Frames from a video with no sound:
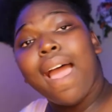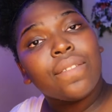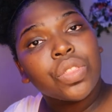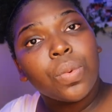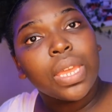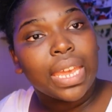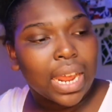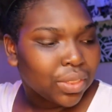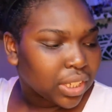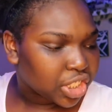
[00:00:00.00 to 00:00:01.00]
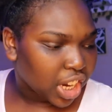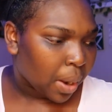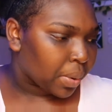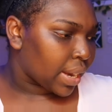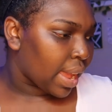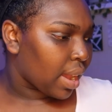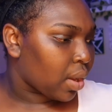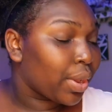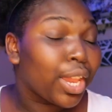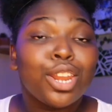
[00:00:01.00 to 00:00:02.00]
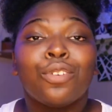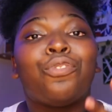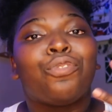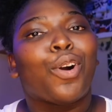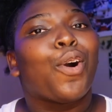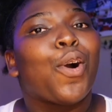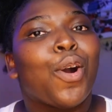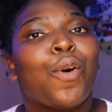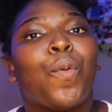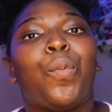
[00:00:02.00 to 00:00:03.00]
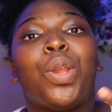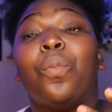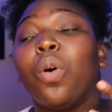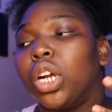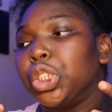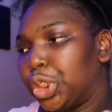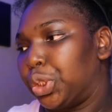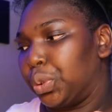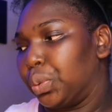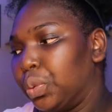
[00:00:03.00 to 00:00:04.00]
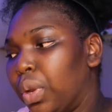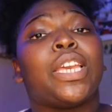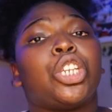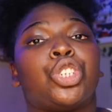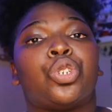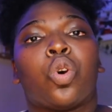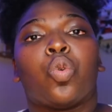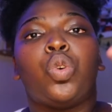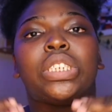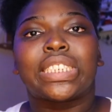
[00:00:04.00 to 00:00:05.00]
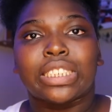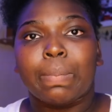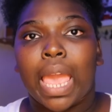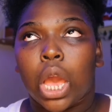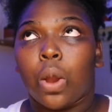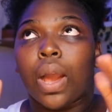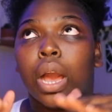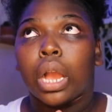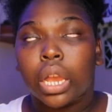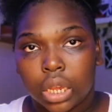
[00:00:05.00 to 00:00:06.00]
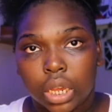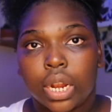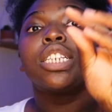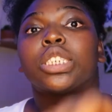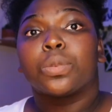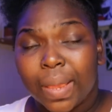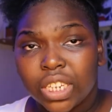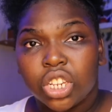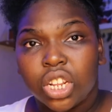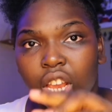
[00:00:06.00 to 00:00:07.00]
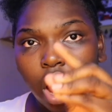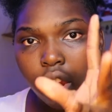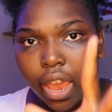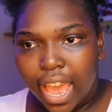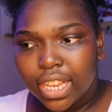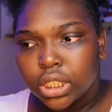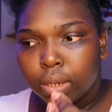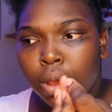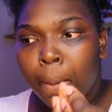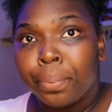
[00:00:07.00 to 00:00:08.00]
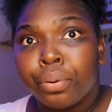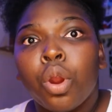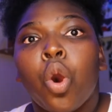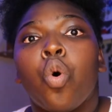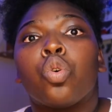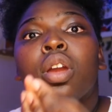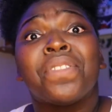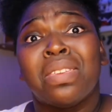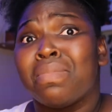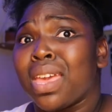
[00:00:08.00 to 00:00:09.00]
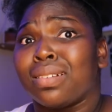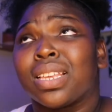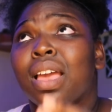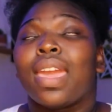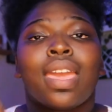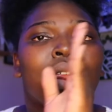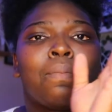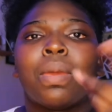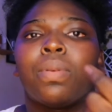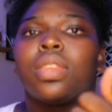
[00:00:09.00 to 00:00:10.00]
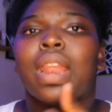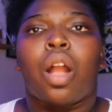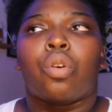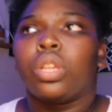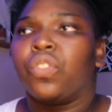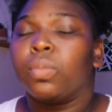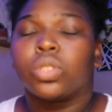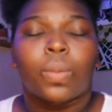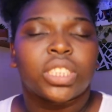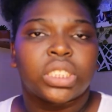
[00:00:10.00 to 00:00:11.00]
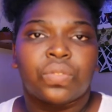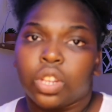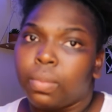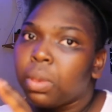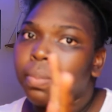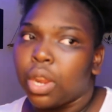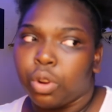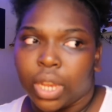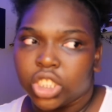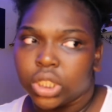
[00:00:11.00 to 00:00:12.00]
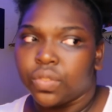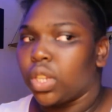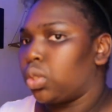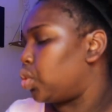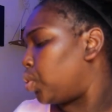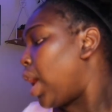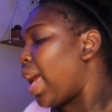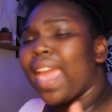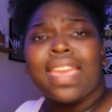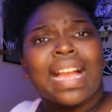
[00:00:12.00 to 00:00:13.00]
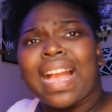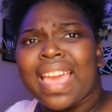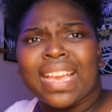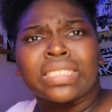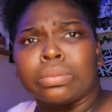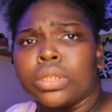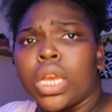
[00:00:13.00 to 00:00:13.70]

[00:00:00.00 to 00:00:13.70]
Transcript: After we get out of the shower now, in the fall, we want to make sure we smell good. Especially our eczema prone females. And maybe not only females are watching this video, maybe men are watching this video too. Hey, y'all got eczema.